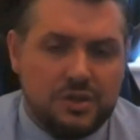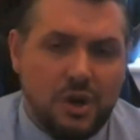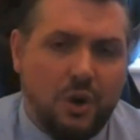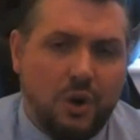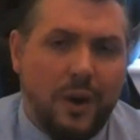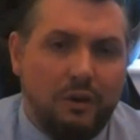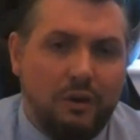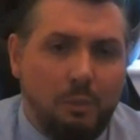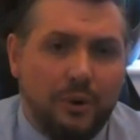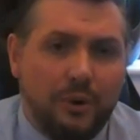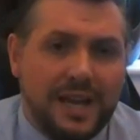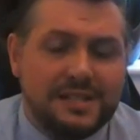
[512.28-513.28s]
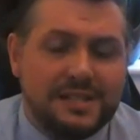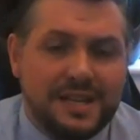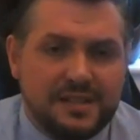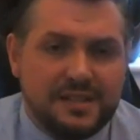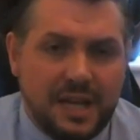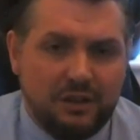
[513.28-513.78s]
Stalkerware operates
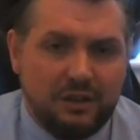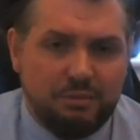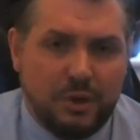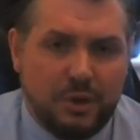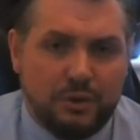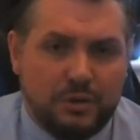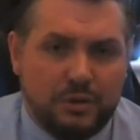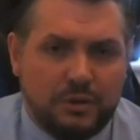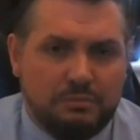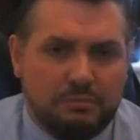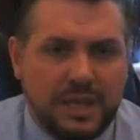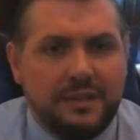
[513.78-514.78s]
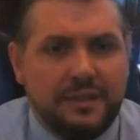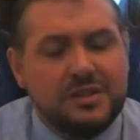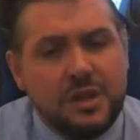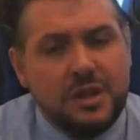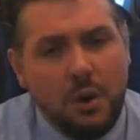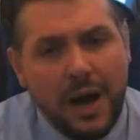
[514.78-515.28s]
in stealth mode, meaning
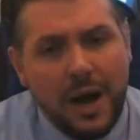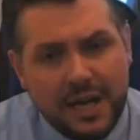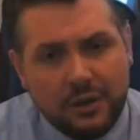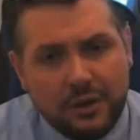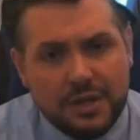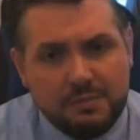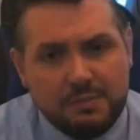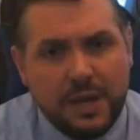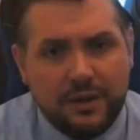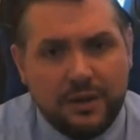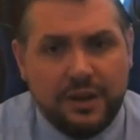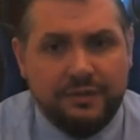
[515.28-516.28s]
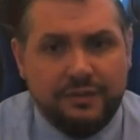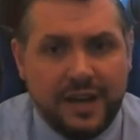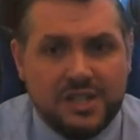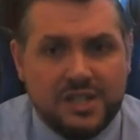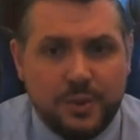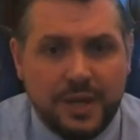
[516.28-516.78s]
there's no icon displayed on the
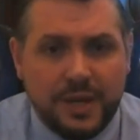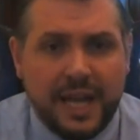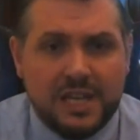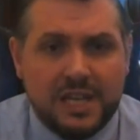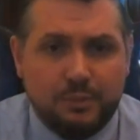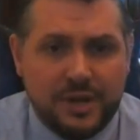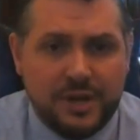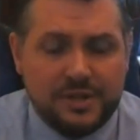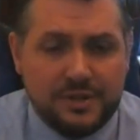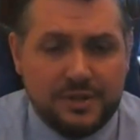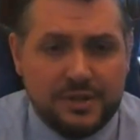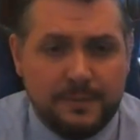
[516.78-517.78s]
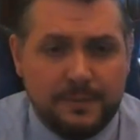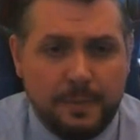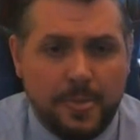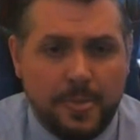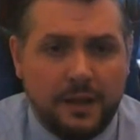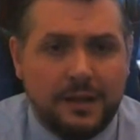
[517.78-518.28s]
device to indicate its presence,
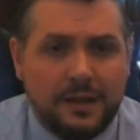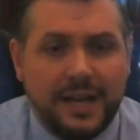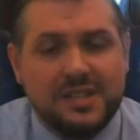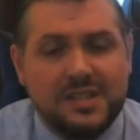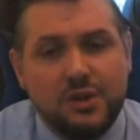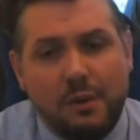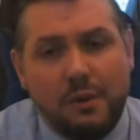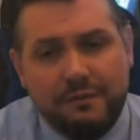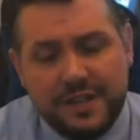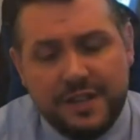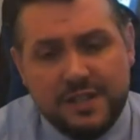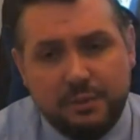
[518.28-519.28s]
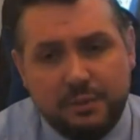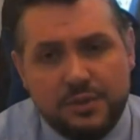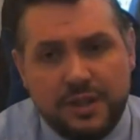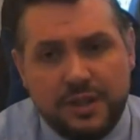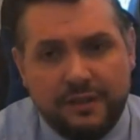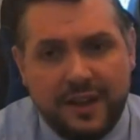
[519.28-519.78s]
and it's not visible
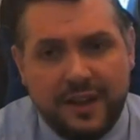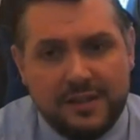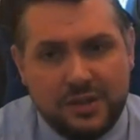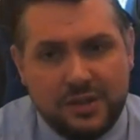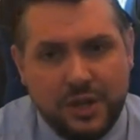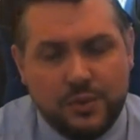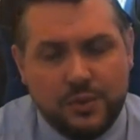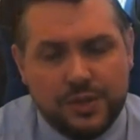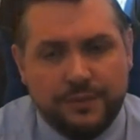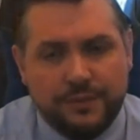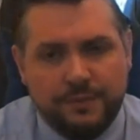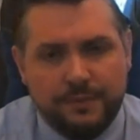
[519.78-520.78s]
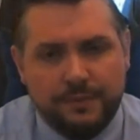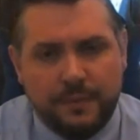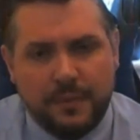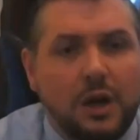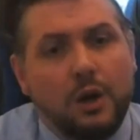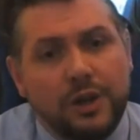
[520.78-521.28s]
to the affected user.
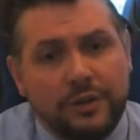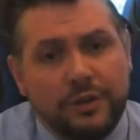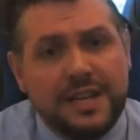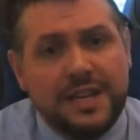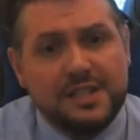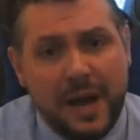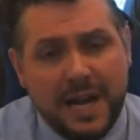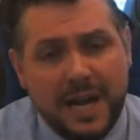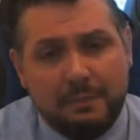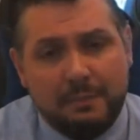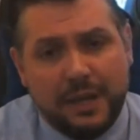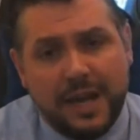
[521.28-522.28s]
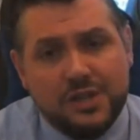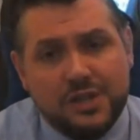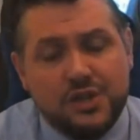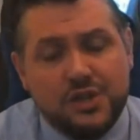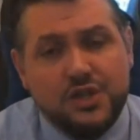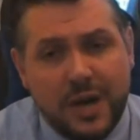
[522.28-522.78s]
Although these spying
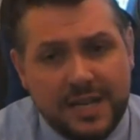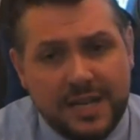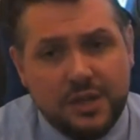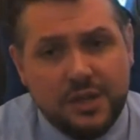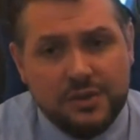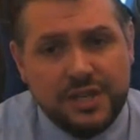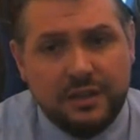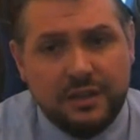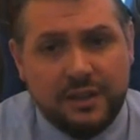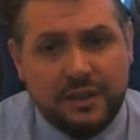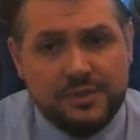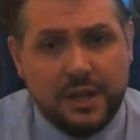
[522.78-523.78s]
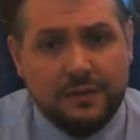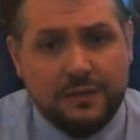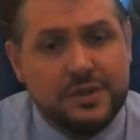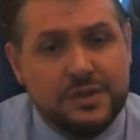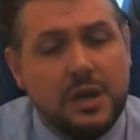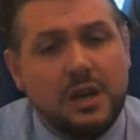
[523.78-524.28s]
applications try to conceal
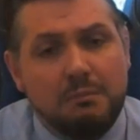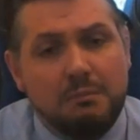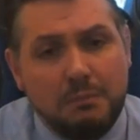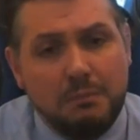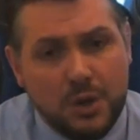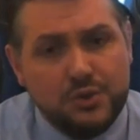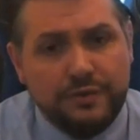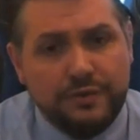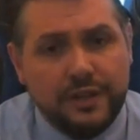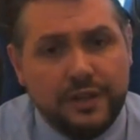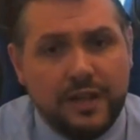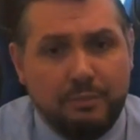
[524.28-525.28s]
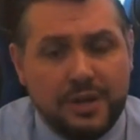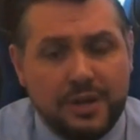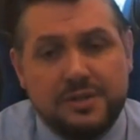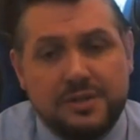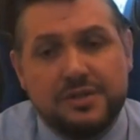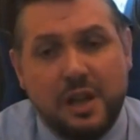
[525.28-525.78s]
themselves, most reveal their
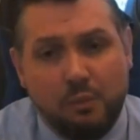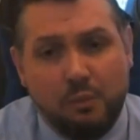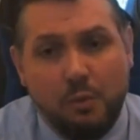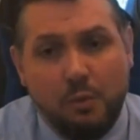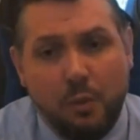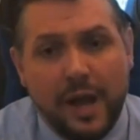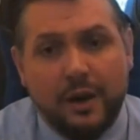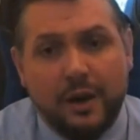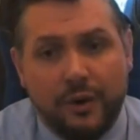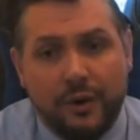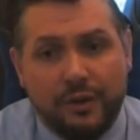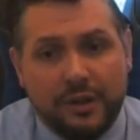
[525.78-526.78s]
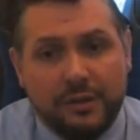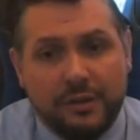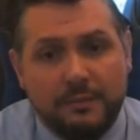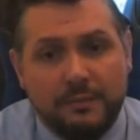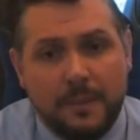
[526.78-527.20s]
presence in one way or another.